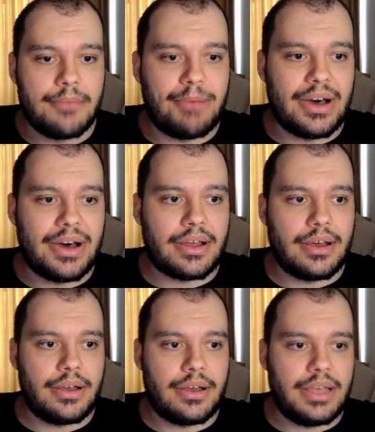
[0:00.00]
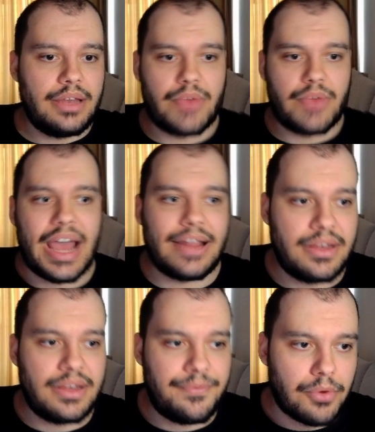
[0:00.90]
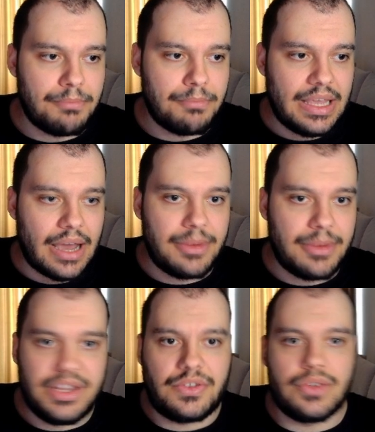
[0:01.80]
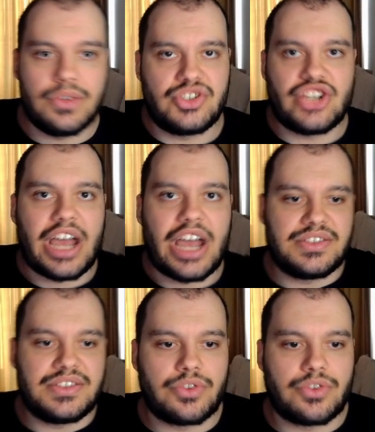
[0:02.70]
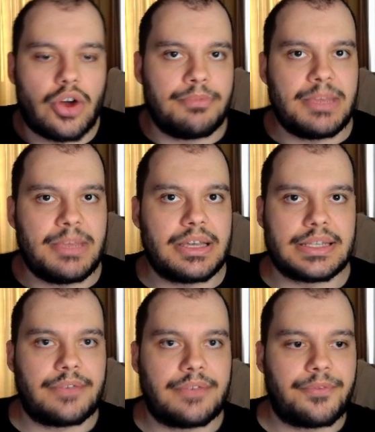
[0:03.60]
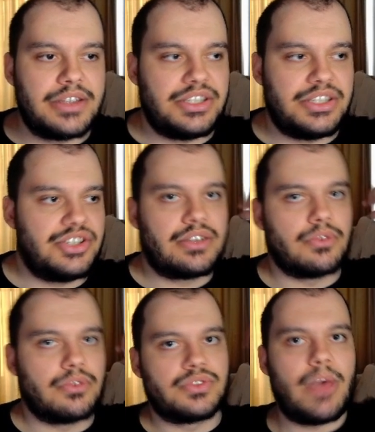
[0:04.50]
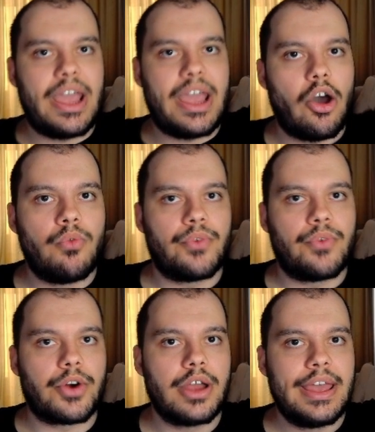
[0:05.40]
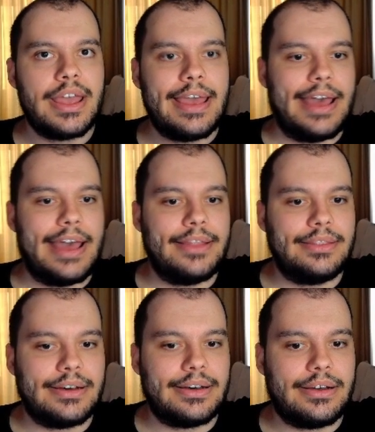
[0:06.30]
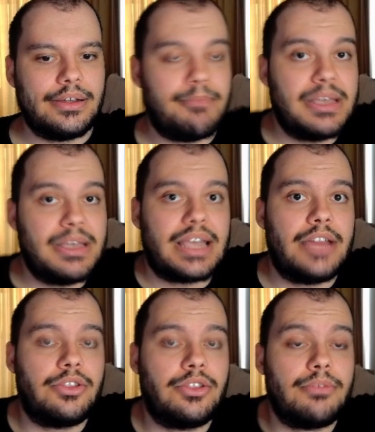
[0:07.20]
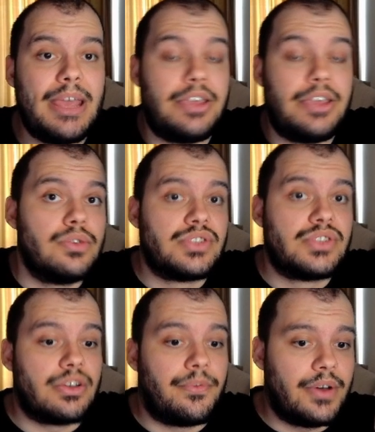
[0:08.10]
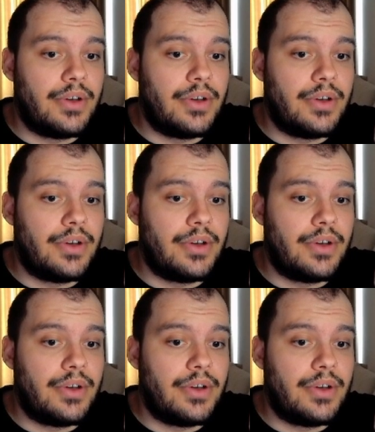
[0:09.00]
but in reality for me, I need to use Giant's Draught because like Frenzy just goes way over, and basically I don't make use of